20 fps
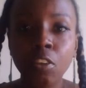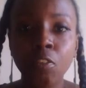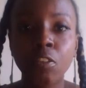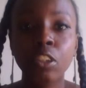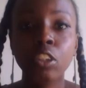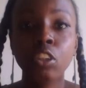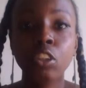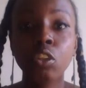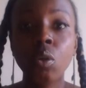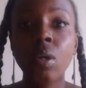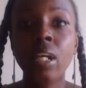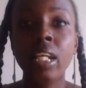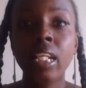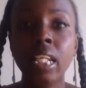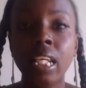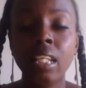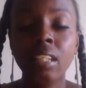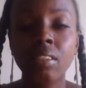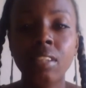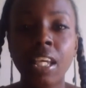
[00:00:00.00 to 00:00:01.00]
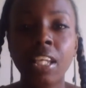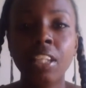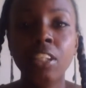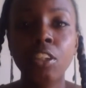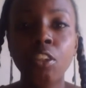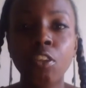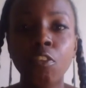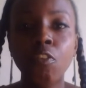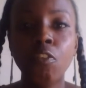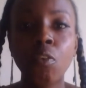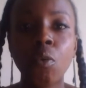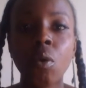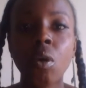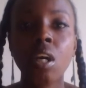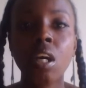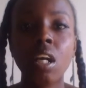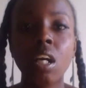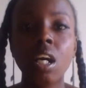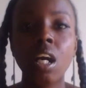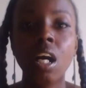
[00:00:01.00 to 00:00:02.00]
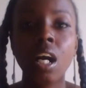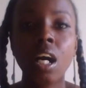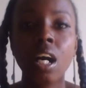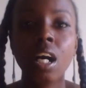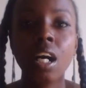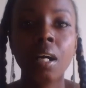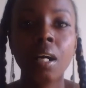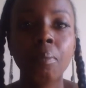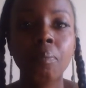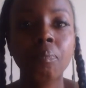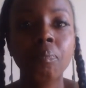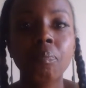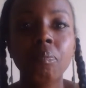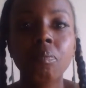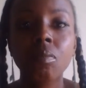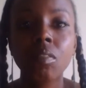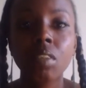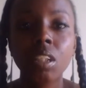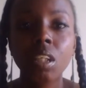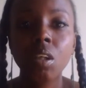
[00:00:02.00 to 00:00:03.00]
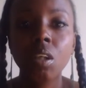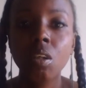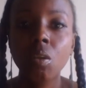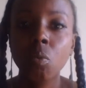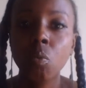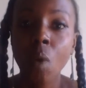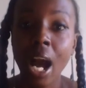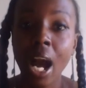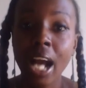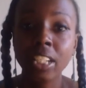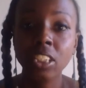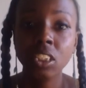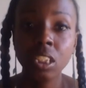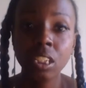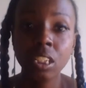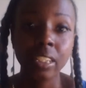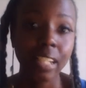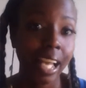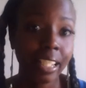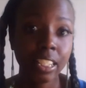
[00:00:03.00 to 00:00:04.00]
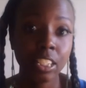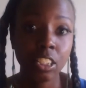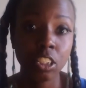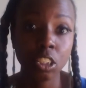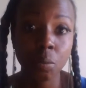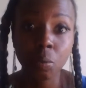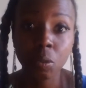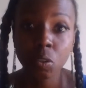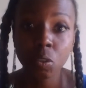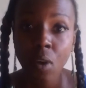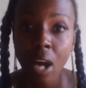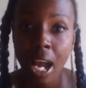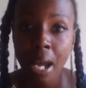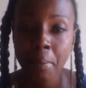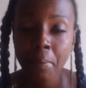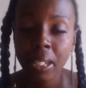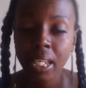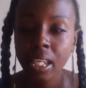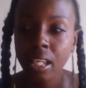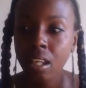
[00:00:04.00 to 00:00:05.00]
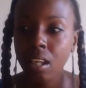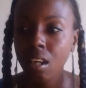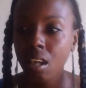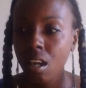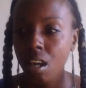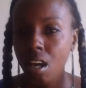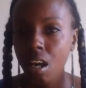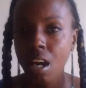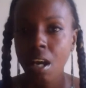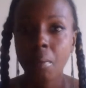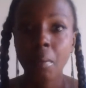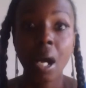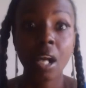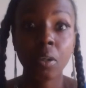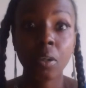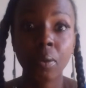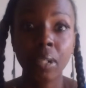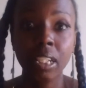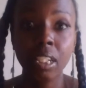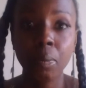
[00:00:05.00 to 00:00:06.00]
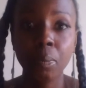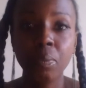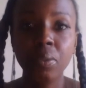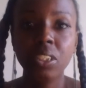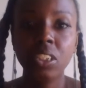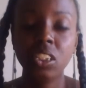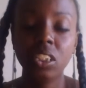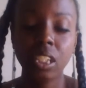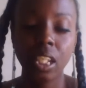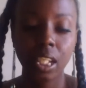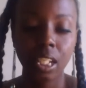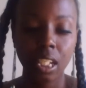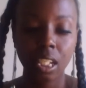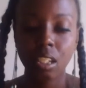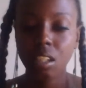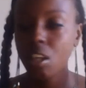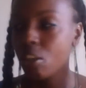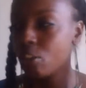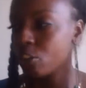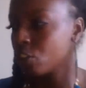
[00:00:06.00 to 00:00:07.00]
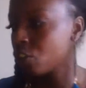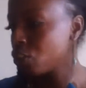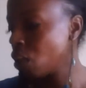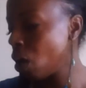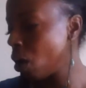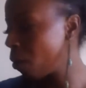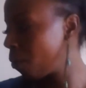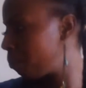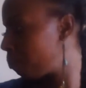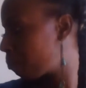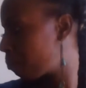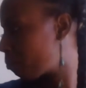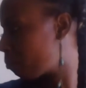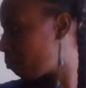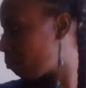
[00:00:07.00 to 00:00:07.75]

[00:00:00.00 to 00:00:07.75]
you for joining. Thank you for watching, liking, subscribing. I greatly appreciate it. So